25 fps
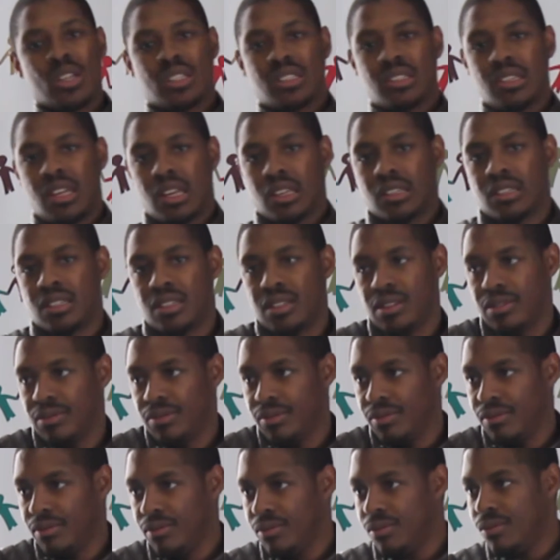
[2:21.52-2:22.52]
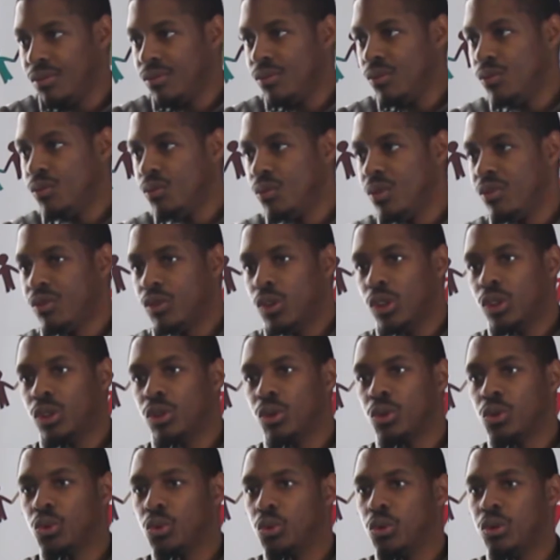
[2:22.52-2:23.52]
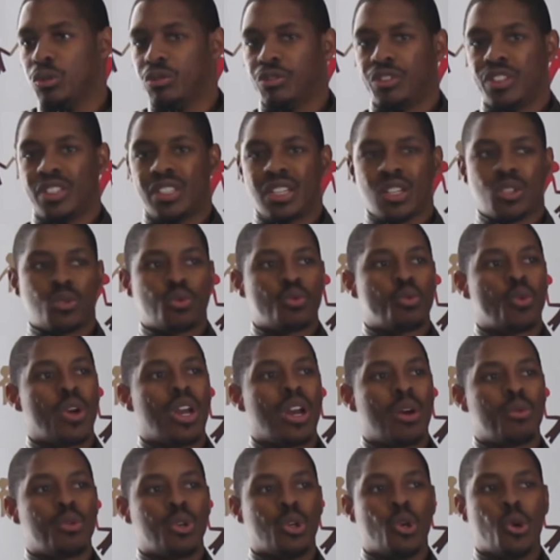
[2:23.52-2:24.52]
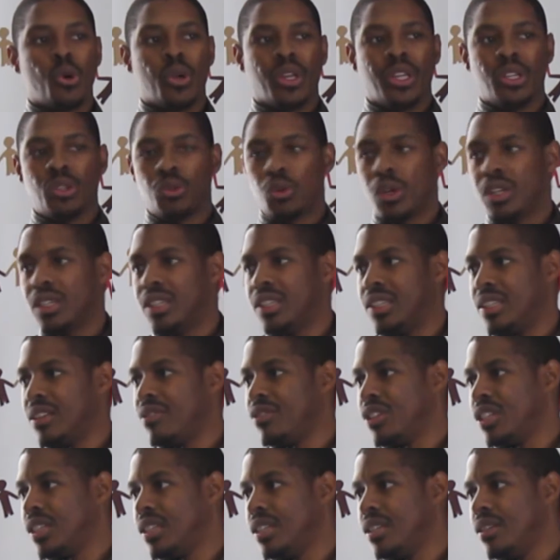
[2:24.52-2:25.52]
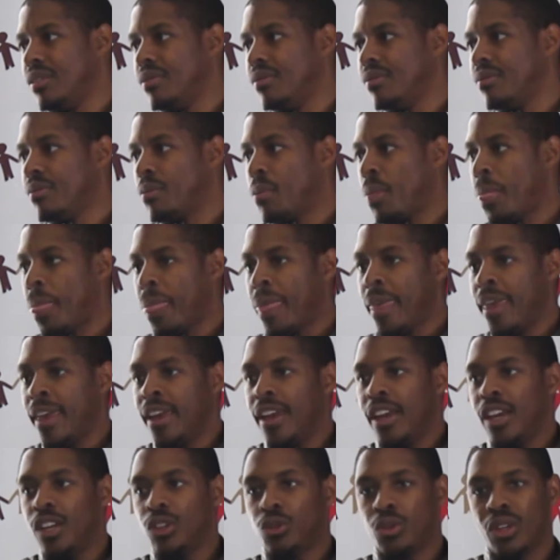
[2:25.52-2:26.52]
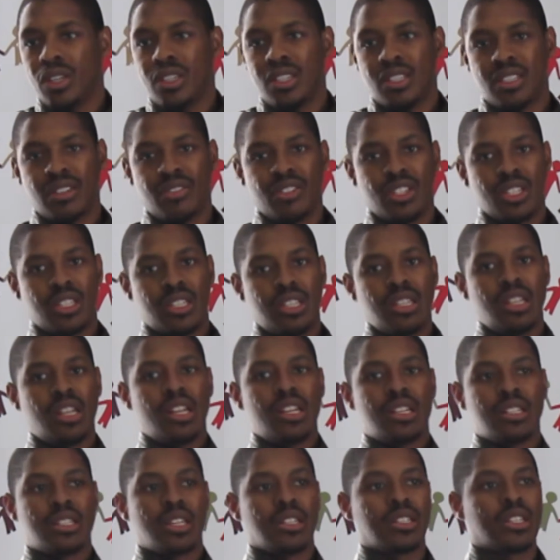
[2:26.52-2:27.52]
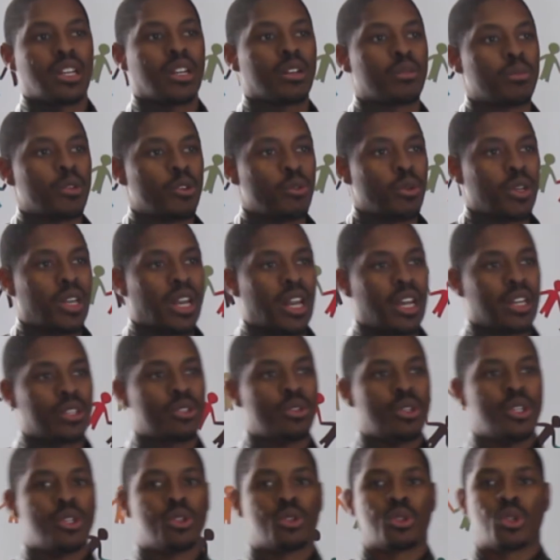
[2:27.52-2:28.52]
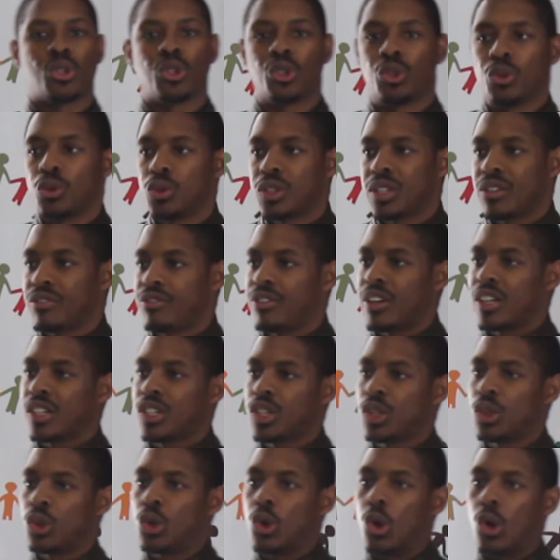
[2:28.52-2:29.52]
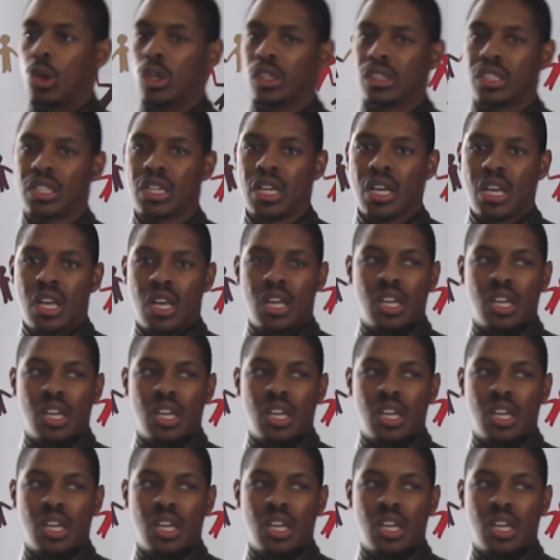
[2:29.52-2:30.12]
what's next? We've got those cool features. Where are we going in 2017? In 2017, ladies and gentlemen, we'd like to introduce a function called